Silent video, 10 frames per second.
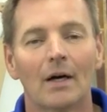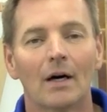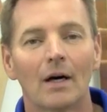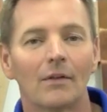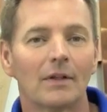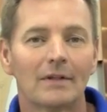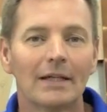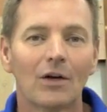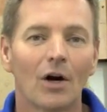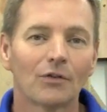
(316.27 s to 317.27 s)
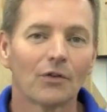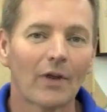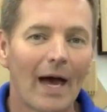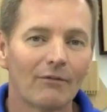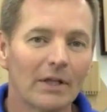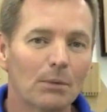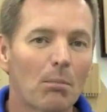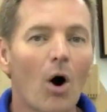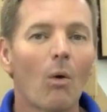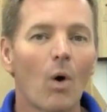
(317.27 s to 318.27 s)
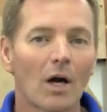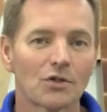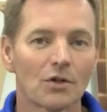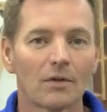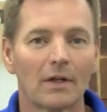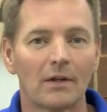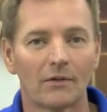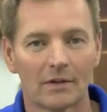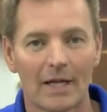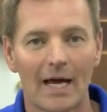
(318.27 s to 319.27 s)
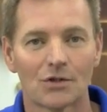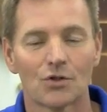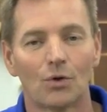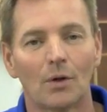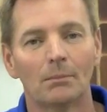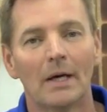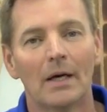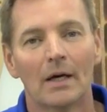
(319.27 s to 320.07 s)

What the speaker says: The tee consoles have the ball washer that is attached to them.